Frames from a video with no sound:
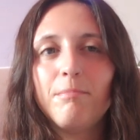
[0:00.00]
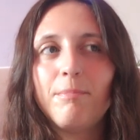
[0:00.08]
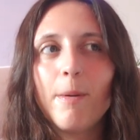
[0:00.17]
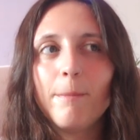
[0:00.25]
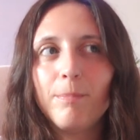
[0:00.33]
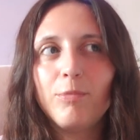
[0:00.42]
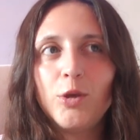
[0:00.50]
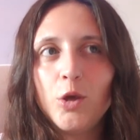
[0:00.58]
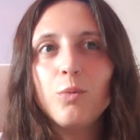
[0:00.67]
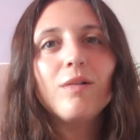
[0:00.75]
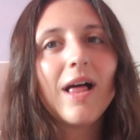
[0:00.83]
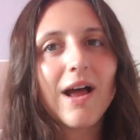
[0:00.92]
but you
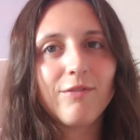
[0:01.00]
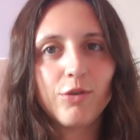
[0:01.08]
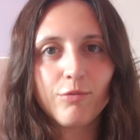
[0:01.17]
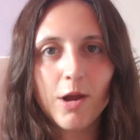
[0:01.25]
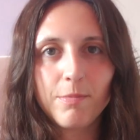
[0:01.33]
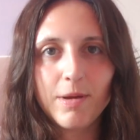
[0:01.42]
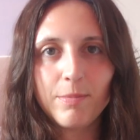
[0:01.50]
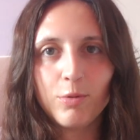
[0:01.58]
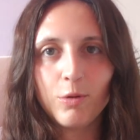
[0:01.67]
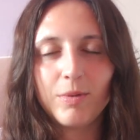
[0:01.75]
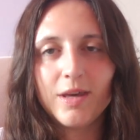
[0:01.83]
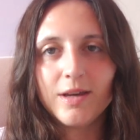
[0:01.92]
will have the right
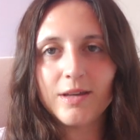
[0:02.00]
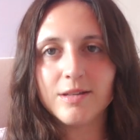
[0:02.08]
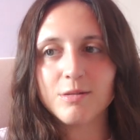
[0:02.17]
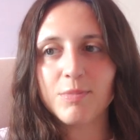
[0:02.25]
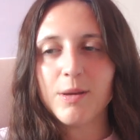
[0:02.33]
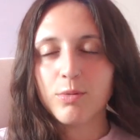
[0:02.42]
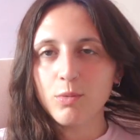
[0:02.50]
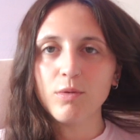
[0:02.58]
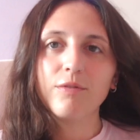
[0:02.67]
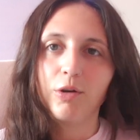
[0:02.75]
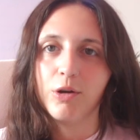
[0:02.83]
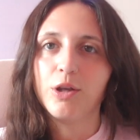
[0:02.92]
people, because people will
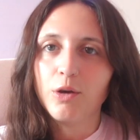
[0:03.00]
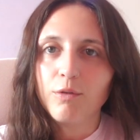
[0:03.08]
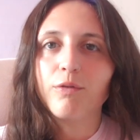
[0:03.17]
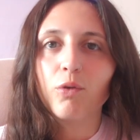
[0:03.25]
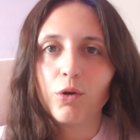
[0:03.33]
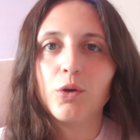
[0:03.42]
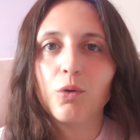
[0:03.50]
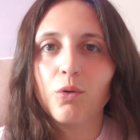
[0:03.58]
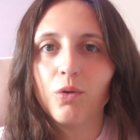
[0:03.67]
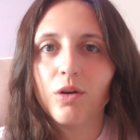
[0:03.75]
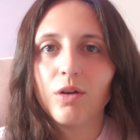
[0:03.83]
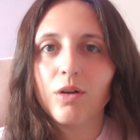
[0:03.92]
follow you for your